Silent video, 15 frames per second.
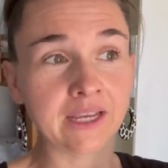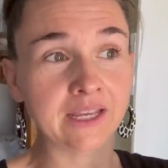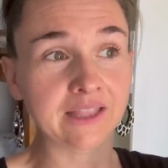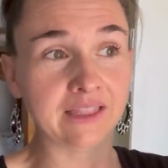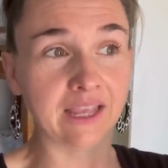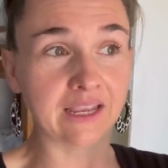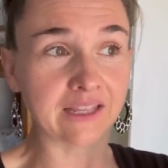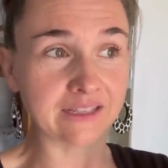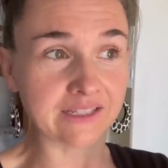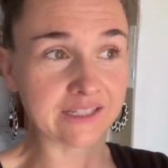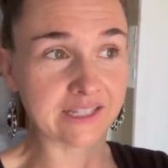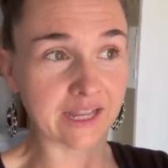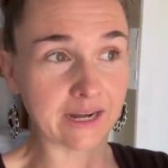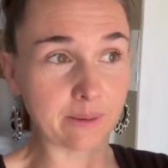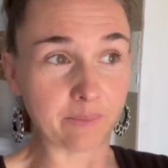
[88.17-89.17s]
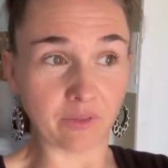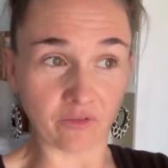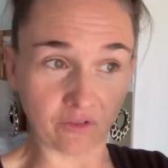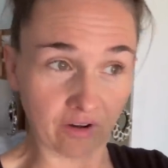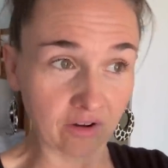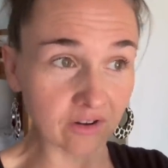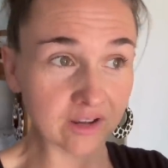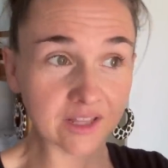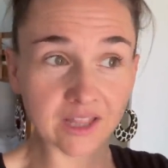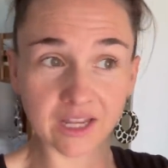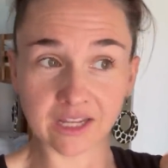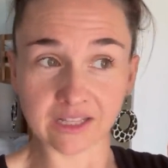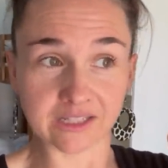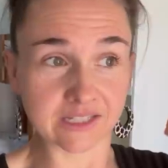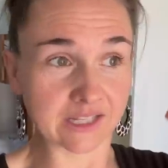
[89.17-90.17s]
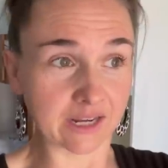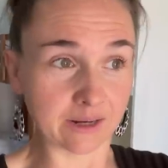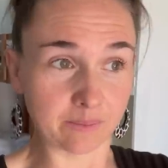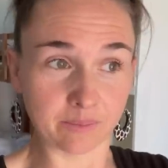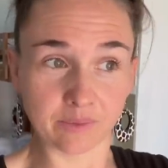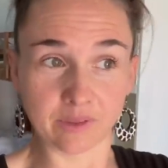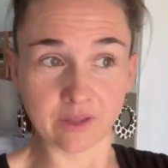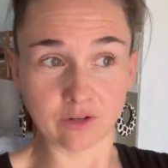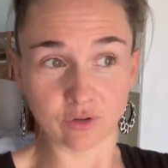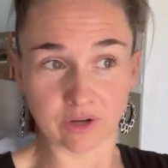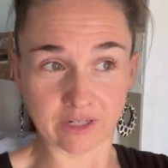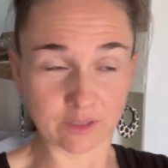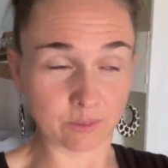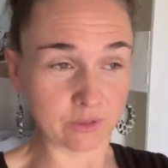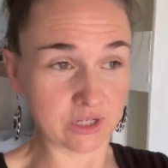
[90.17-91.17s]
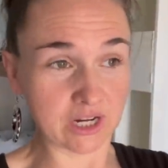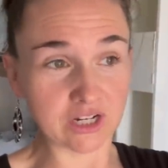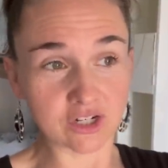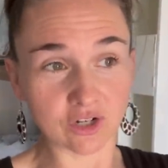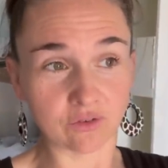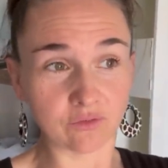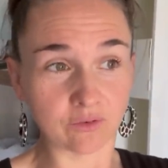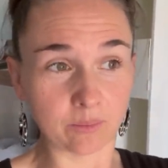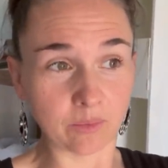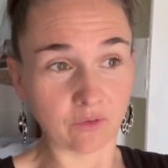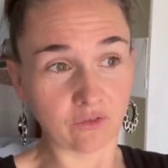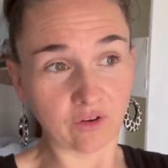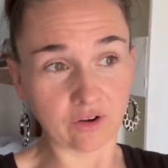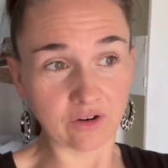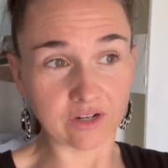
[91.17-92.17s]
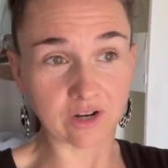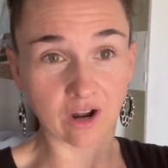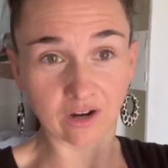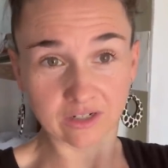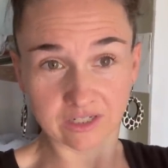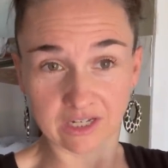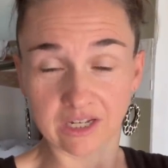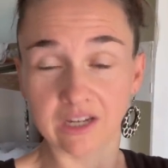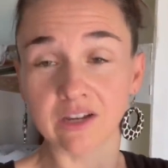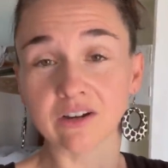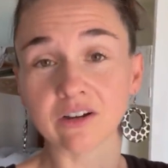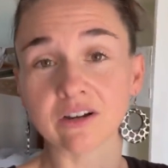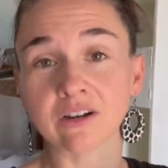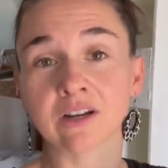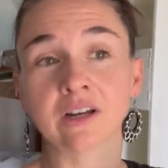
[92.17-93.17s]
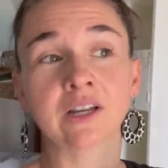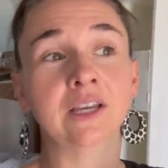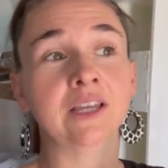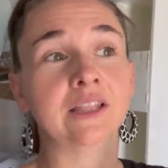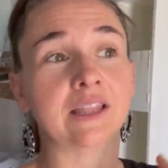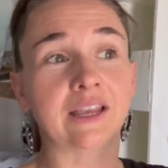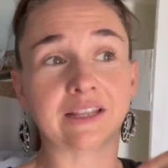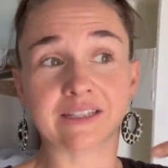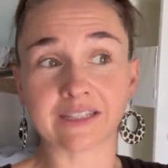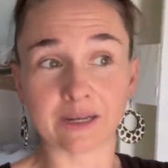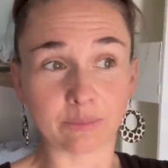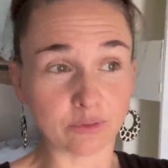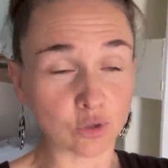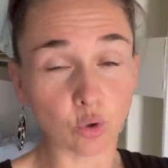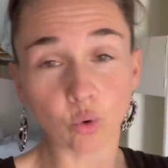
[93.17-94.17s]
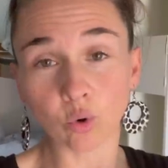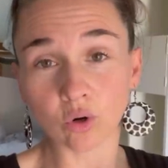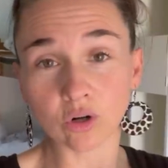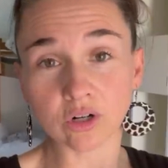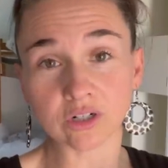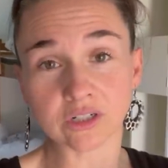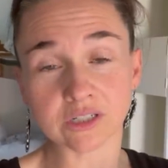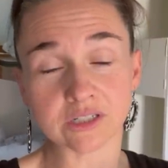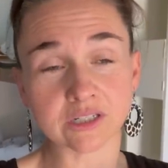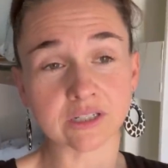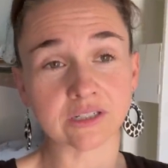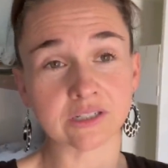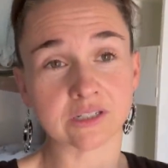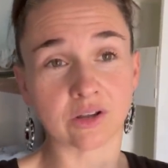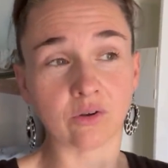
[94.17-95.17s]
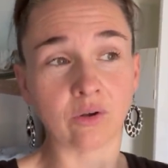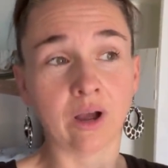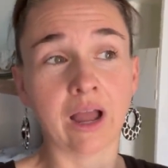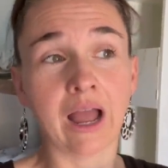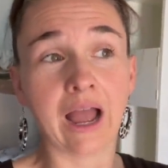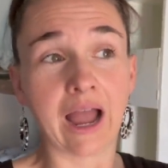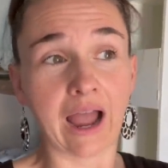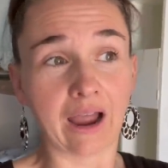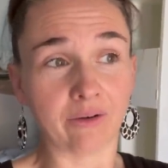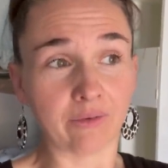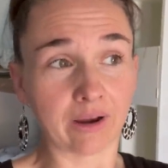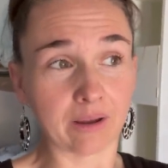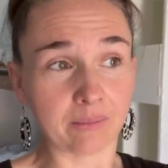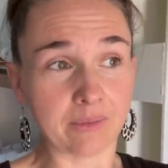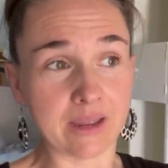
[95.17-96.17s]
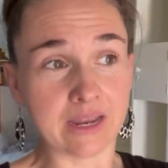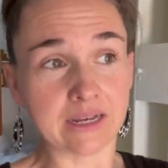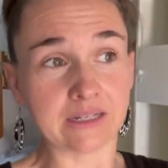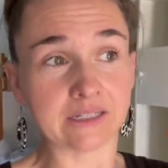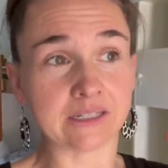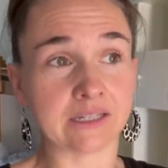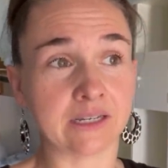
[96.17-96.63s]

they can set up the ferry. They can set up the transportation from the ferry dock to here. They can set up tours. So I recommend,